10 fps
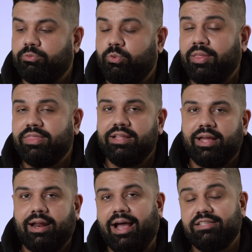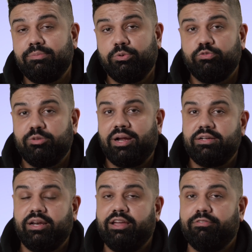one thing that has improved the
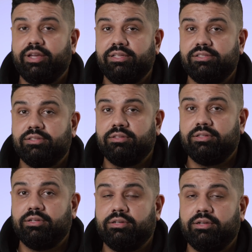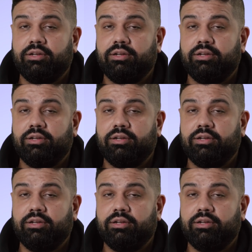battery life is the